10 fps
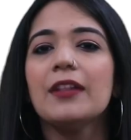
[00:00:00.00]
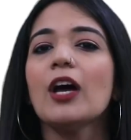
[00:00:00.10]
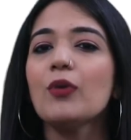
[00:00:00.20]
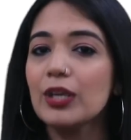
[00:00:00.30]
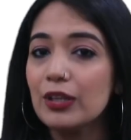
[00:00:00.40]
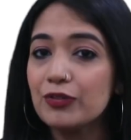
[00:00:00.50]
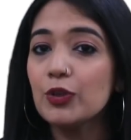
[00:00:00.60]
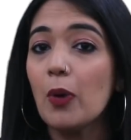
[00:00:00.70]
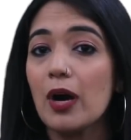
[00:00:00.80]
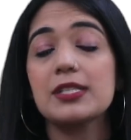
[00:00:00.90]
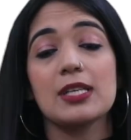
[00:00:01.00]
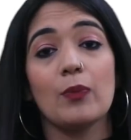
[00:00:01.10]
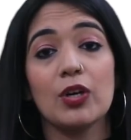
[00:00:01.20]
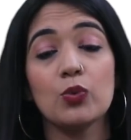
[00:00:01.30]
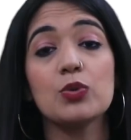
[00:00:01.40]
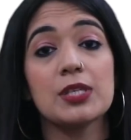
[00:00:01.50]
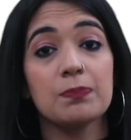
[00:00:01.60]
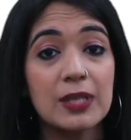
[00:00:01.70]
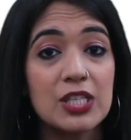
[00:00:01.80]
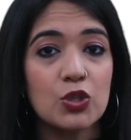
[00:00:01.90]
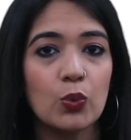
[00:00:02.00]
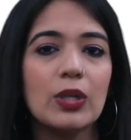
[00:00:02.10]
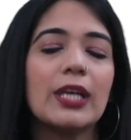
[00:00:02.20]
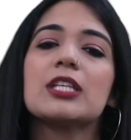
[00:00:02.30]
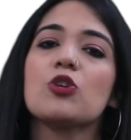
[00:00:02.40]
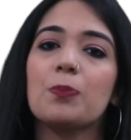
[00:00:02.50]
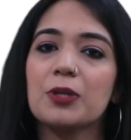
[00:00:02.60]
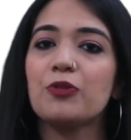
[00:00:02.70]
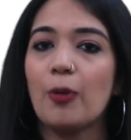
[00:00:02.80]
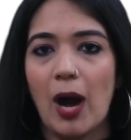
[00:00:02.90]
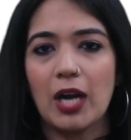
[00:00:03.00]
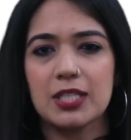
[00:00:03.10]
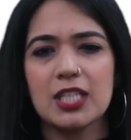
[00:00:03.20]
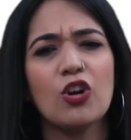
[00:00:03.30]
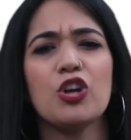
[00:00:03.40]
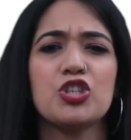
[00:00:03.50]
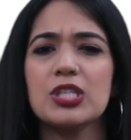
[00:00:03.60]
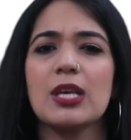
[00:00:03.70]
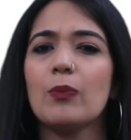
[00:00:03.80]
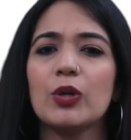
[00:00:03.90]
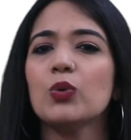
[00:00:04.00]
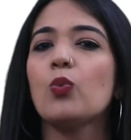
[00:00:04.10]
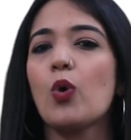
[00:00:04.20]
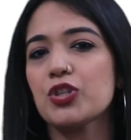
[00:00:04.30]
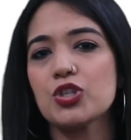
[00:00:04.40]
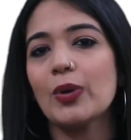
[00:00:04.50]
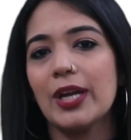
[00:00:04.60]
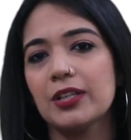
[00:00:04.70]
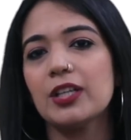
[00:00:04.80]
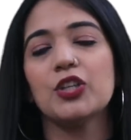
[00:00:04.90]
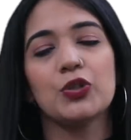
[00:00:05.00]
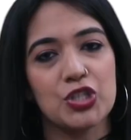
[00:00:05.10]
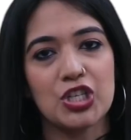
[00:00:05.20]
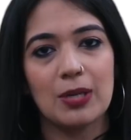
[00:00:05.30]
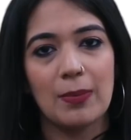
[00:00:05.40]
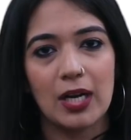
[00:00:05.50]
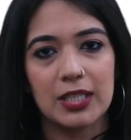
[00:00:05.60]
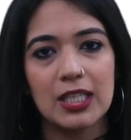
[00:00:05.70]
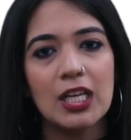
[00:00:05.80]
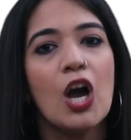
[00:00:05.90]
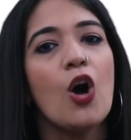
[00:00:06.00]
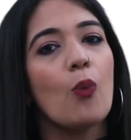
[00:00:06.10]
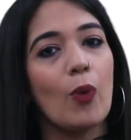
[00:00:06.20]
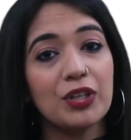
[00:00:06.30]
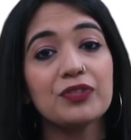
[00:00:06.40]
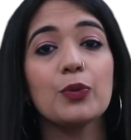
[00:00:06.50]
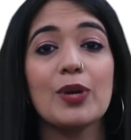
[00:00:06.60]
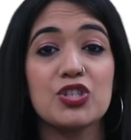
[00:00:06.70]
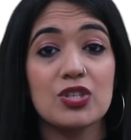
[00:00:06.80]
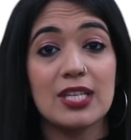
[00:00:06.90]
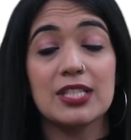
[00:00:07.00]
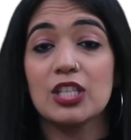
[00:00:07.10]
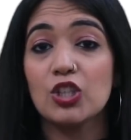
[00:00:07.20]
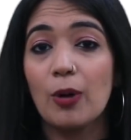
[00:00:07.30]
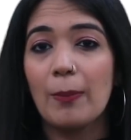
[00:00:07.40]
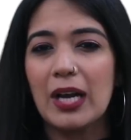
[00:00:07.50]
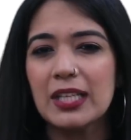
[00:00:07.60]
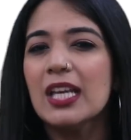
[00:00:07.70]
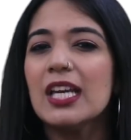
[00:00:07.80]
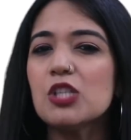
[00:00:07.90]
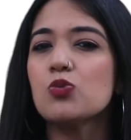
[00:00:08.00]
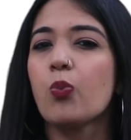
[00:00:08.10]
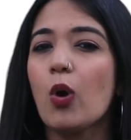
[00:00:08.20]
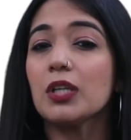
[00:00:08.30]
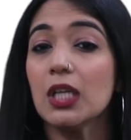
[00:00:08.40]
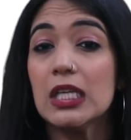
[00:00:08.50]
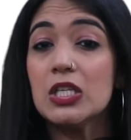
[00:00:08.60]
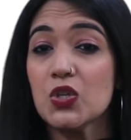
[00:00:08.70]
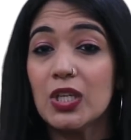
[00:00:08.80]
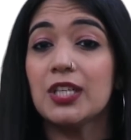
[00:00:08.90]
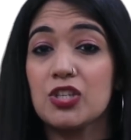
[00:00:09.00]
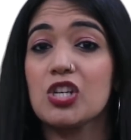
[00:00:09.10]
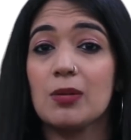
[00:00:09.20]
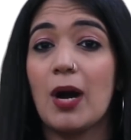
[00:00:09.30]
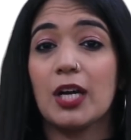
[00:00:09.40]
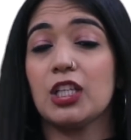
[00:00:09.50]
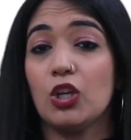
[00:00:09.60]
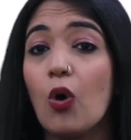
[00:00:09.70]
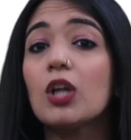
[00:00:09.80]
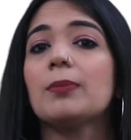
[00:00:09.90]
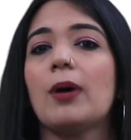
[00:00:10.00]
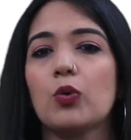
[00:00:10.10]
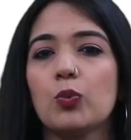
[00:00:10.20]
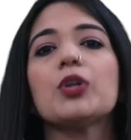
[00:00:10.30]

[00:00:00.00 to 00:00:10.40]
Now, if you are someone who's in B school and has opted for marketing, or just someone who wants to enter into digital marketing, one of the questions that's in your mind is what is really digital marketing all about?